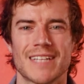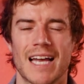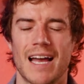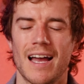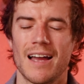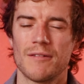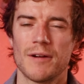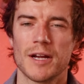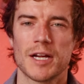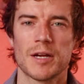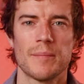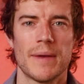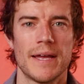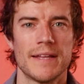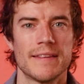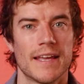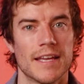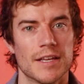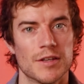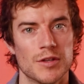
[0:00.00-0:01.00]
I
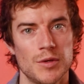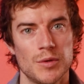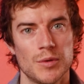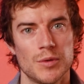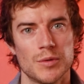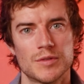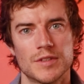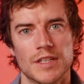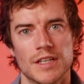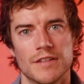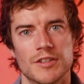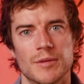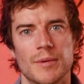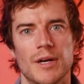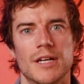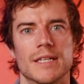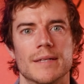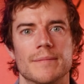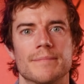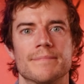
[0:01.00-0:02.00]
recommend that you save your
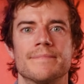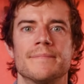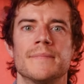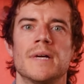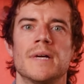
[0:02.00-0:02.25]
money.